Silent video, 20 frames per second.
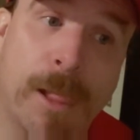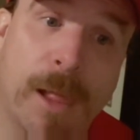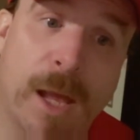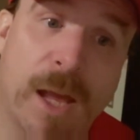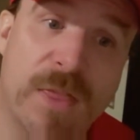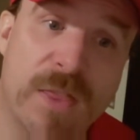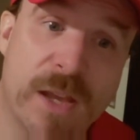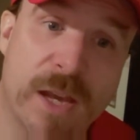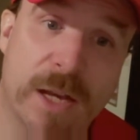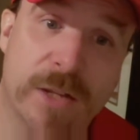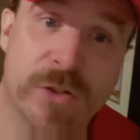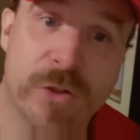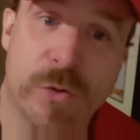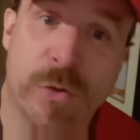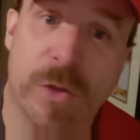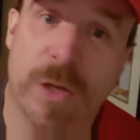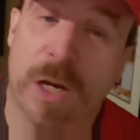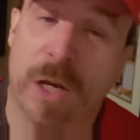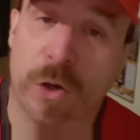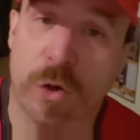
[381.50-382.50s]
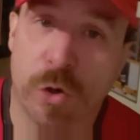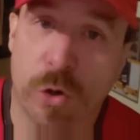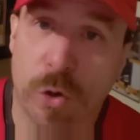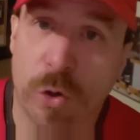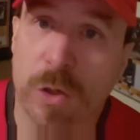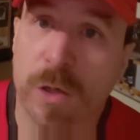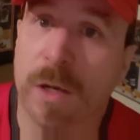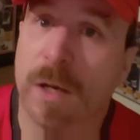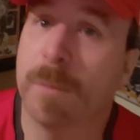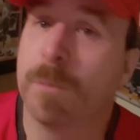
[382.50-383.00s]
And the answer that I
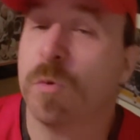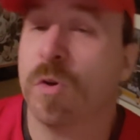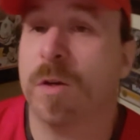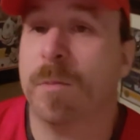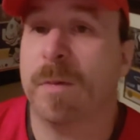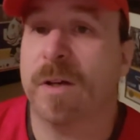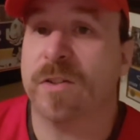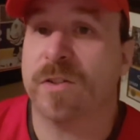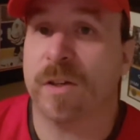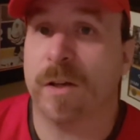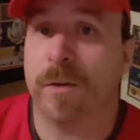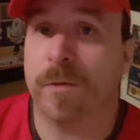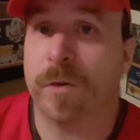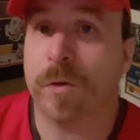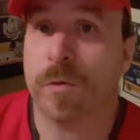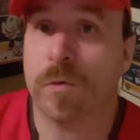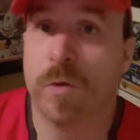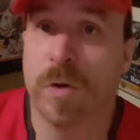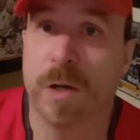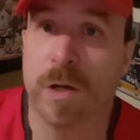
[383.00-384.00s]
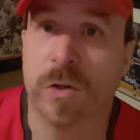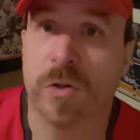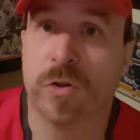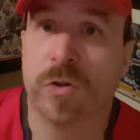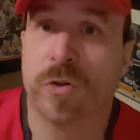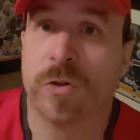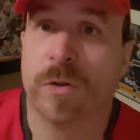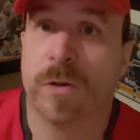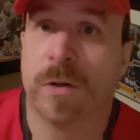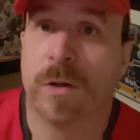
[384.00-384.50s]
could not bring myself to reach